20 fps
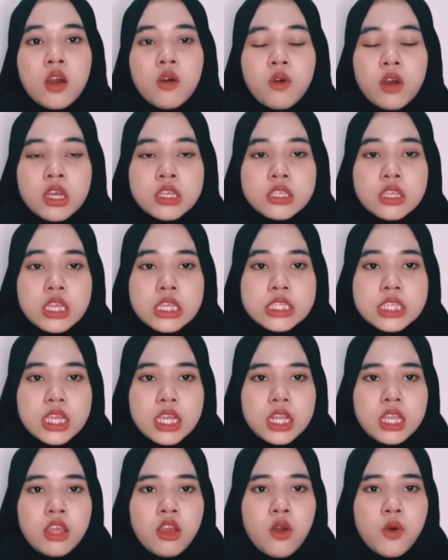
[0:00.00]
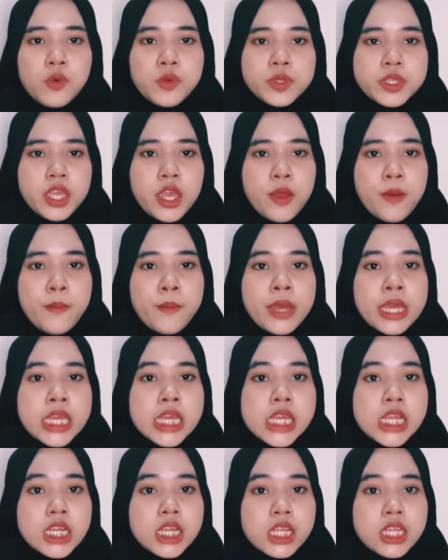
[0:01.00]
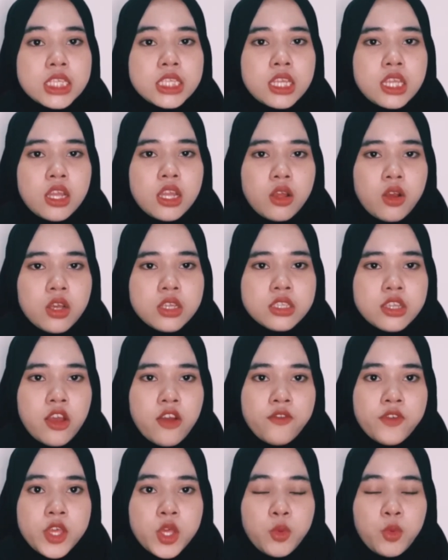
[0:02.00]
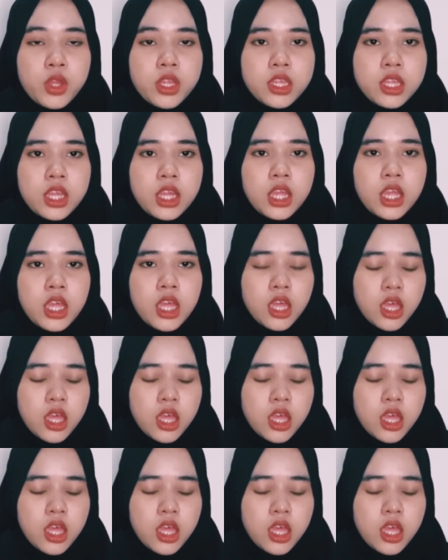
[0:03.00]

was exactly offset by increase in cost of equity,